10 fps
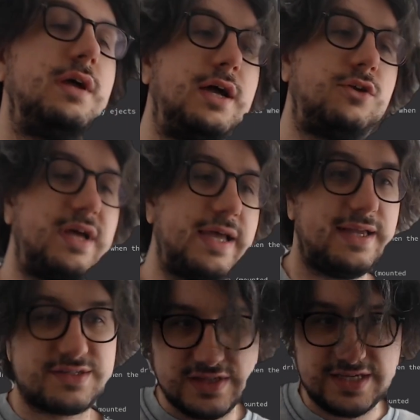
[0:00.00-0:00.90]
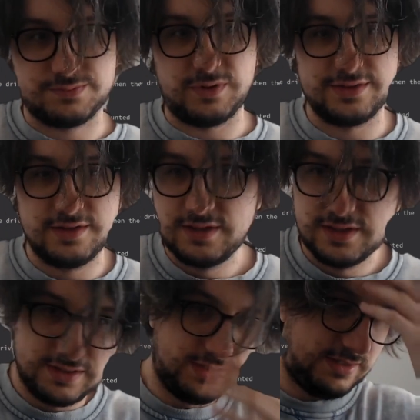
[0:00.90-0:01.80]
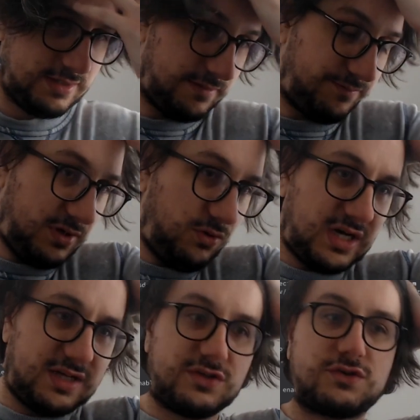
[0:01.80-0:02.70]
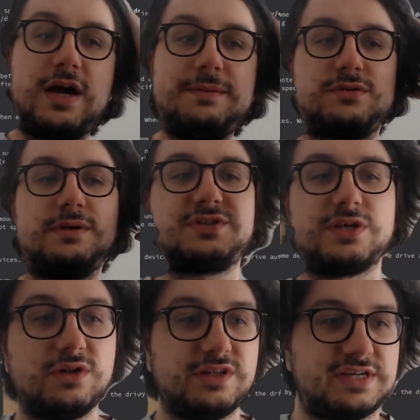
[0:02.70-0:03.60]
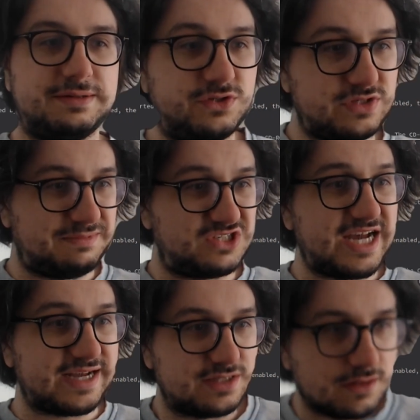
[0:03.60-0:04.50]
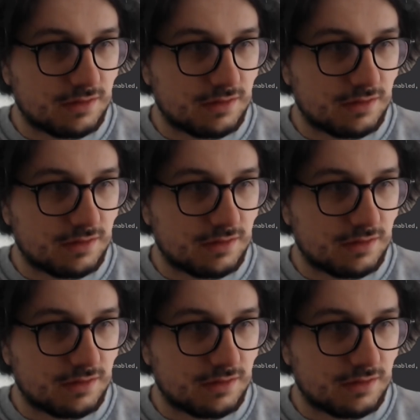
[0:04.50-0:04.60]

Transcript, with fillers: And you're like, It's this one. But you can't describe it to him because they all look the same. So you type eject.